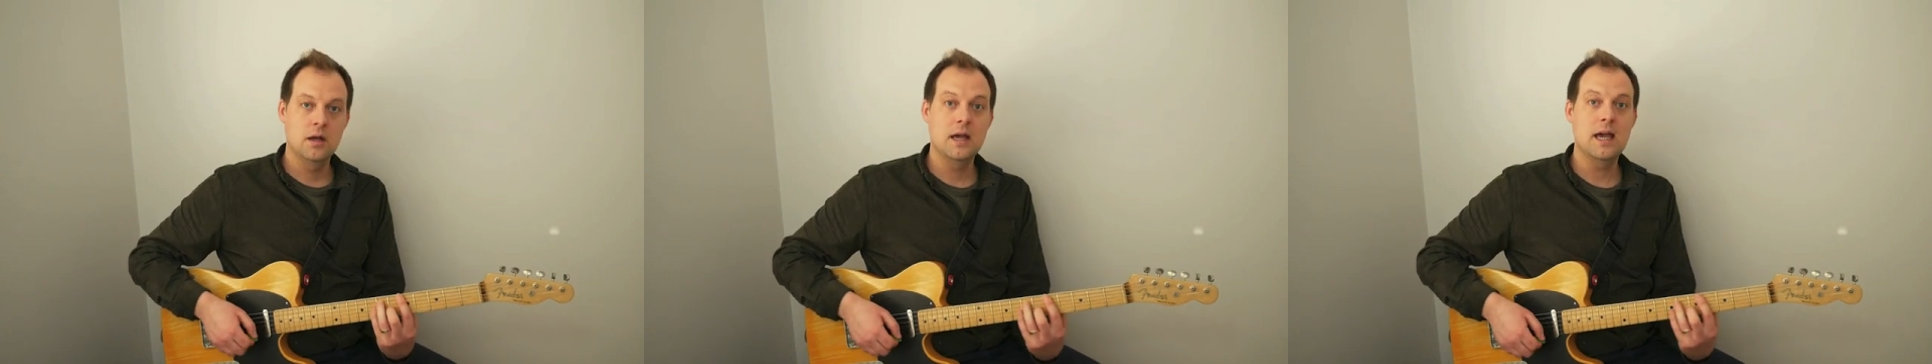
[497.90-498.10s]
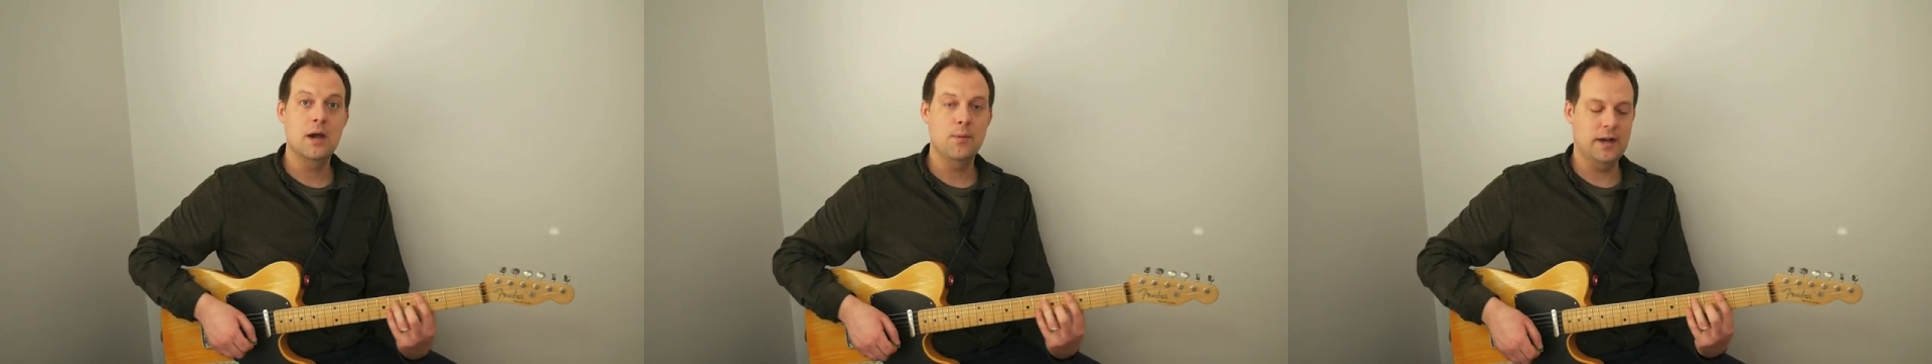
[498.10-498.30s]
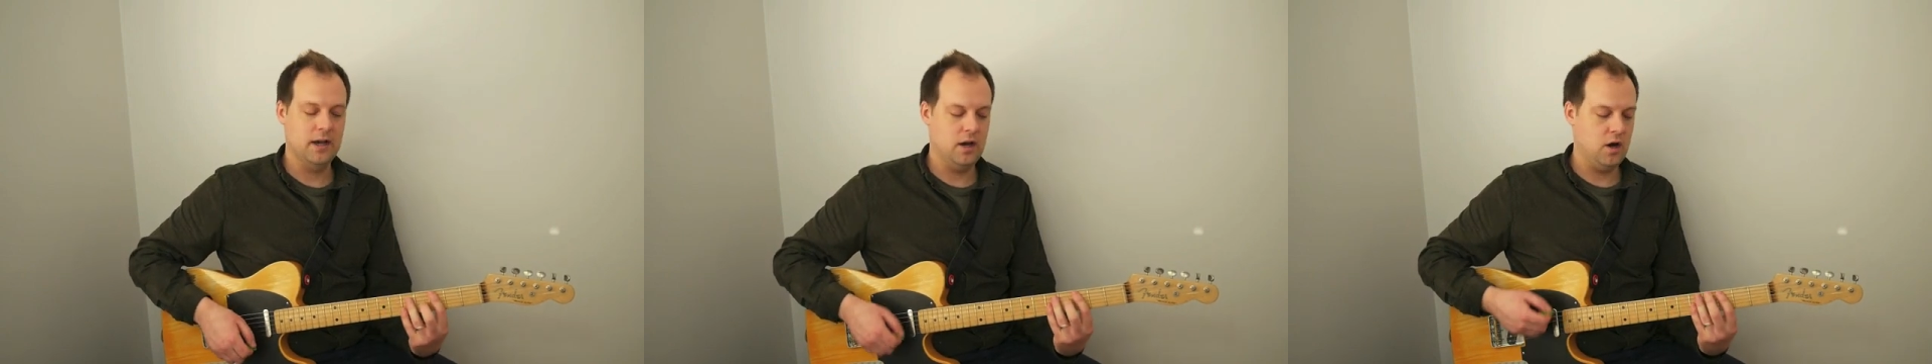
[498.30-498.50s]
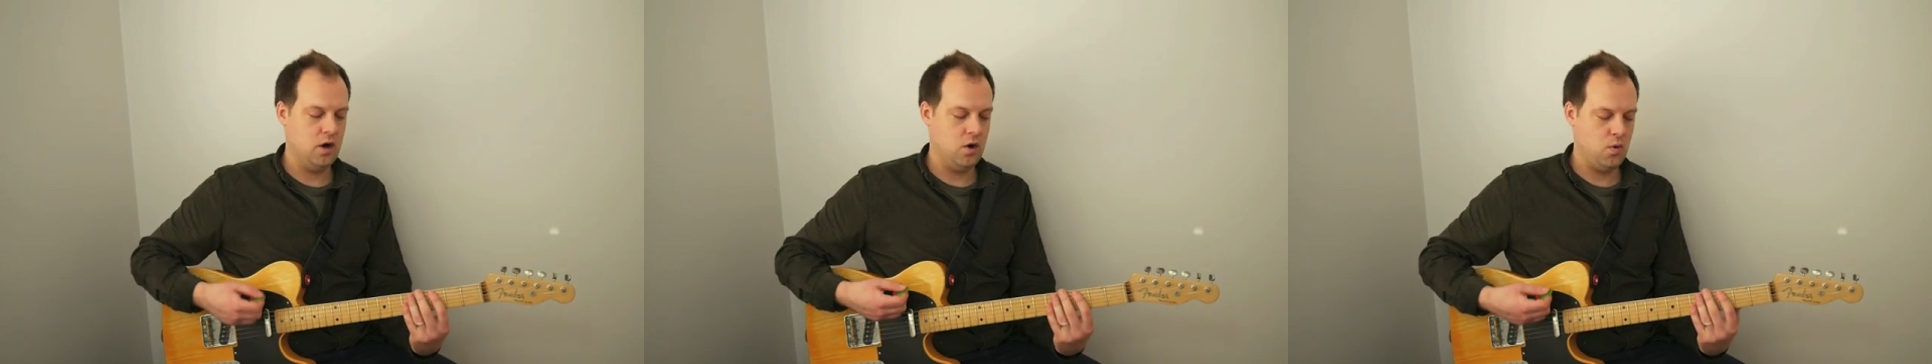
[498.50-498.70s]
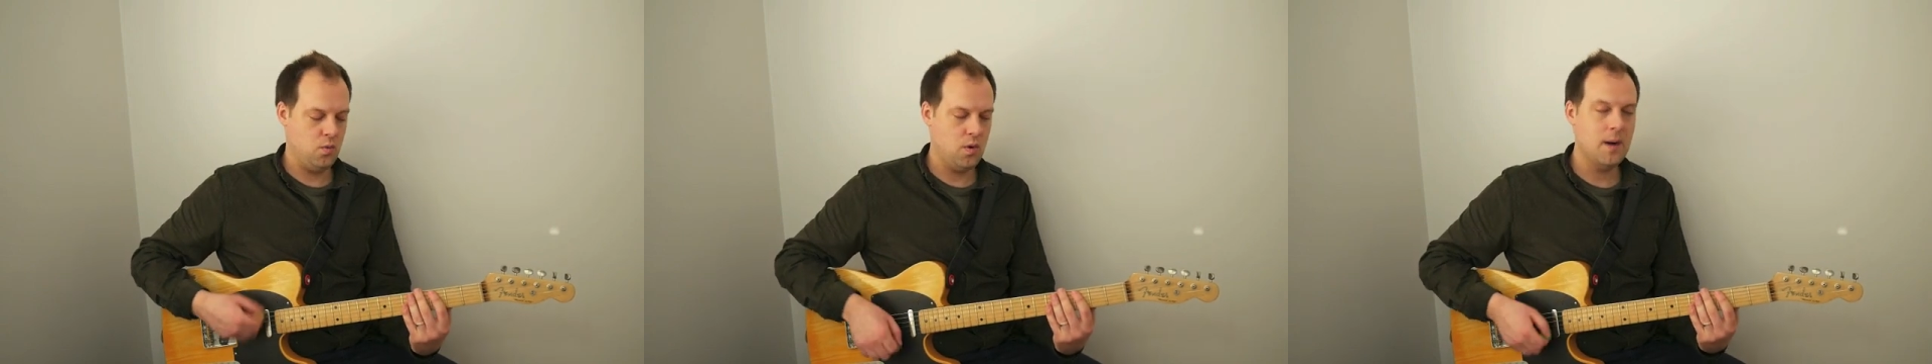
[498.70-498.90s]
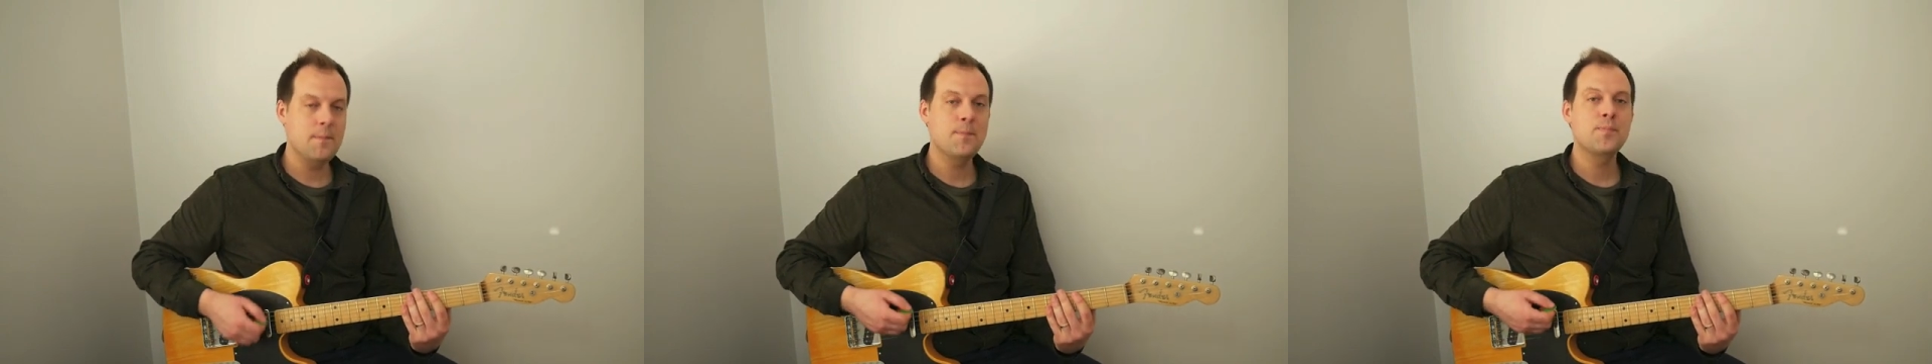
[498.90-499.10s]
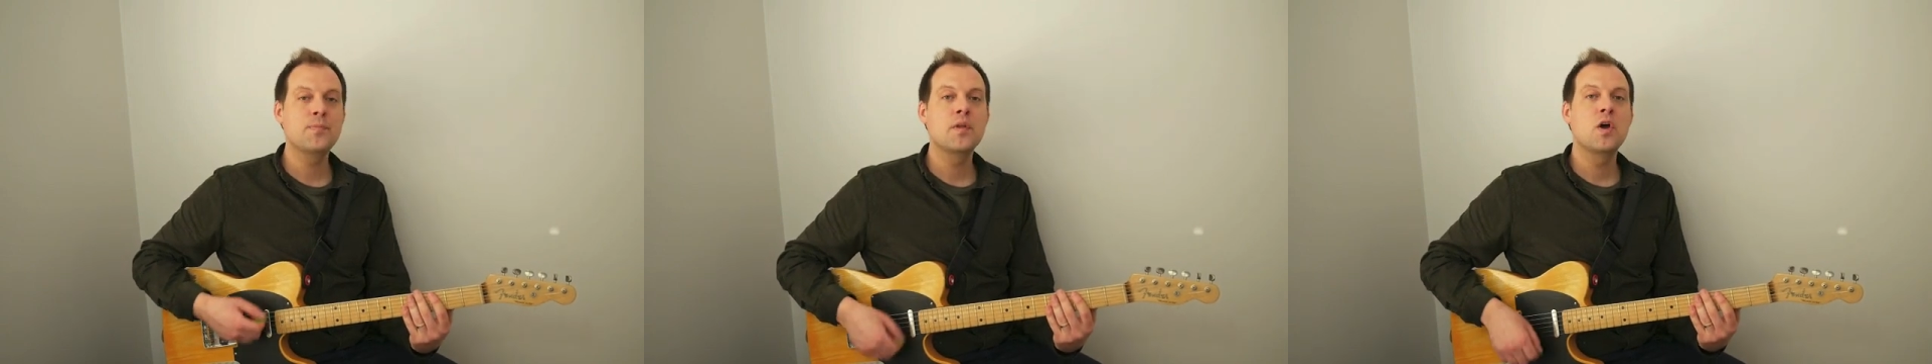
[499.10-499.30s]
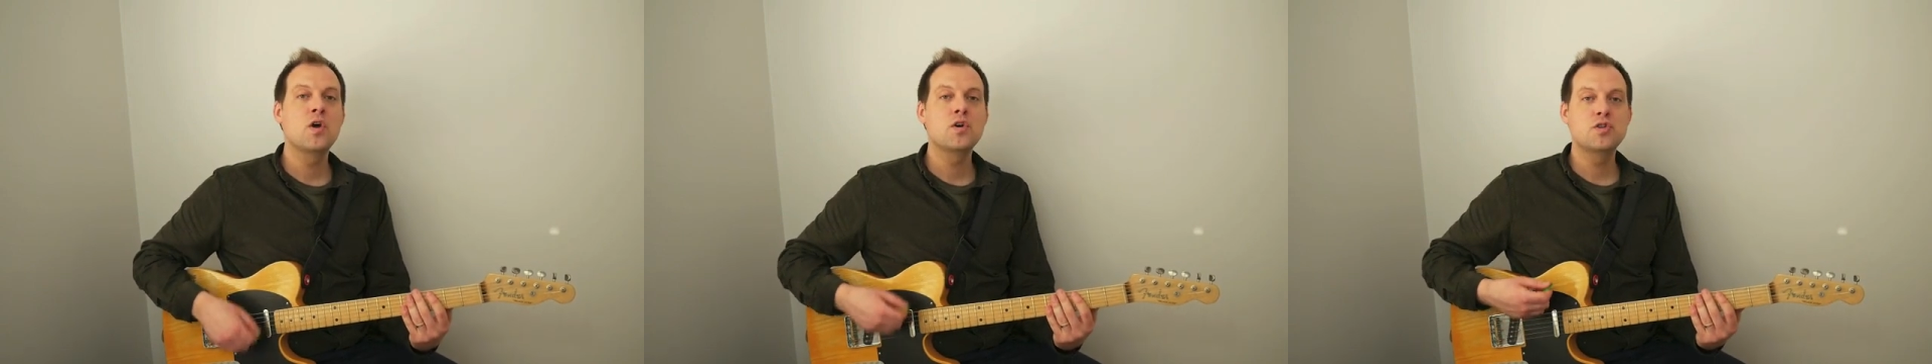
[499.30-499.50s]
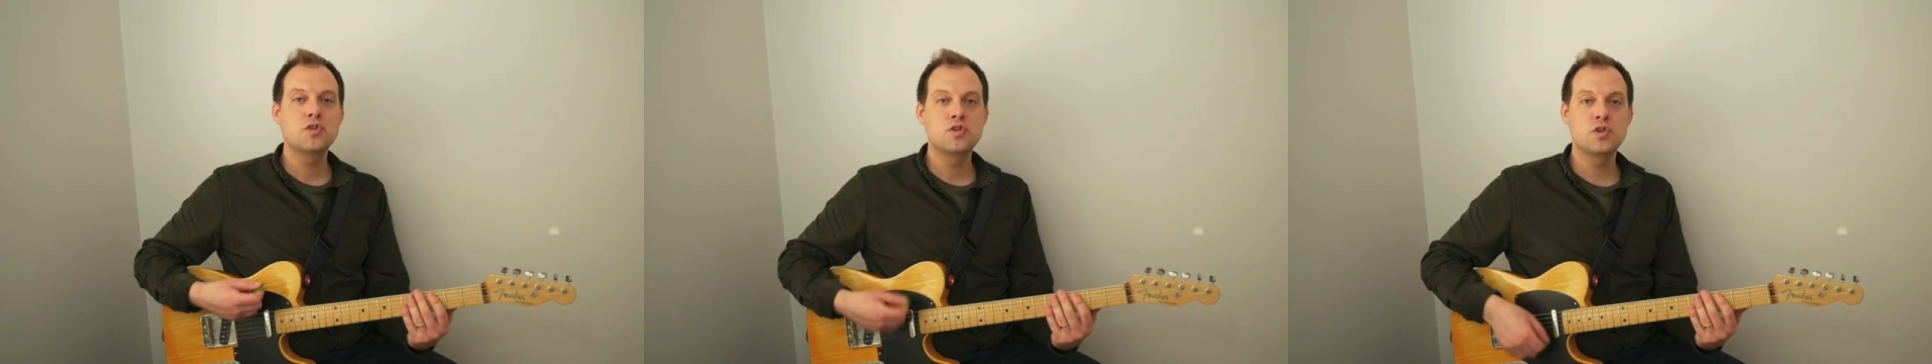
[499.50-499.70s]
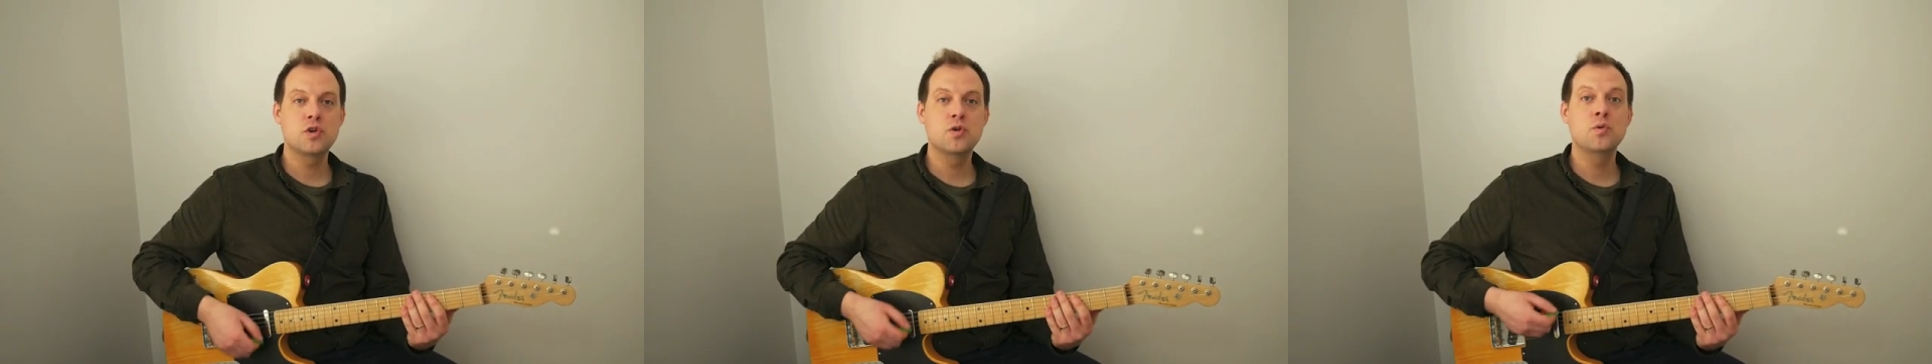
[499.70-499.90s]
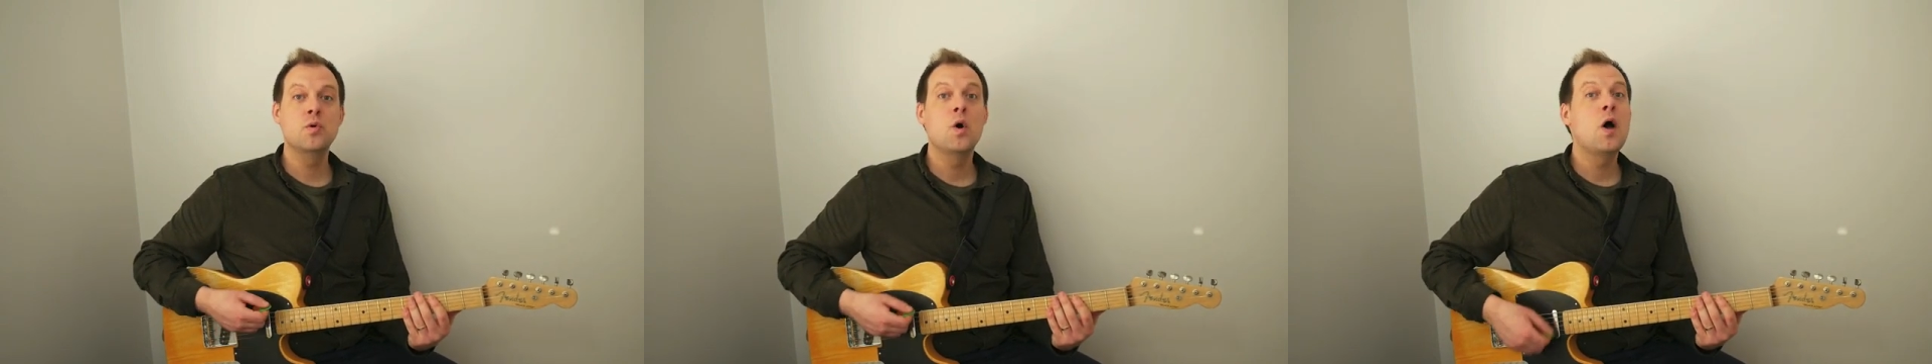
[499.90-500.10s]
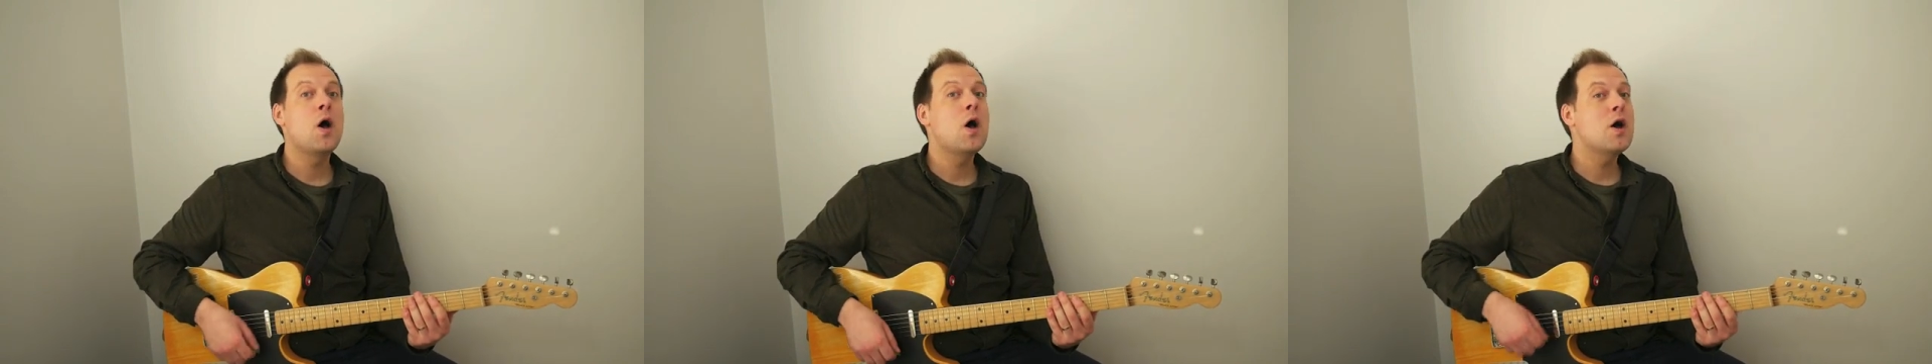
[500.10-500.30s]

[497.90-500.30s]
Here we go. 1, 2,